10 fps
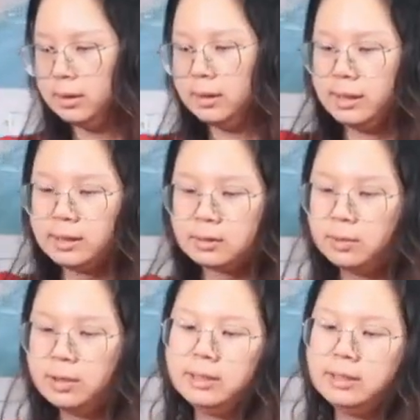The next
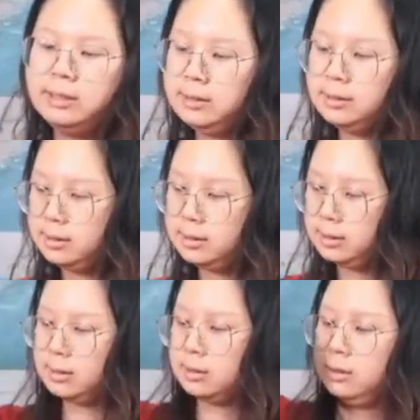one
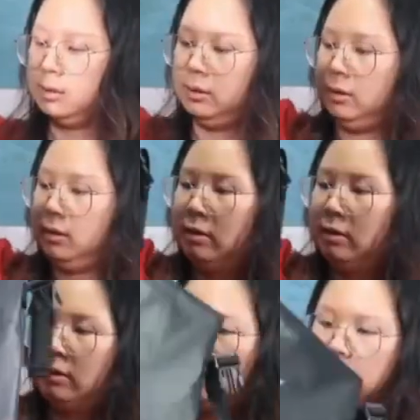is
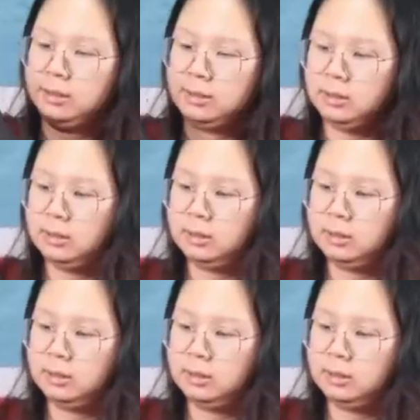another.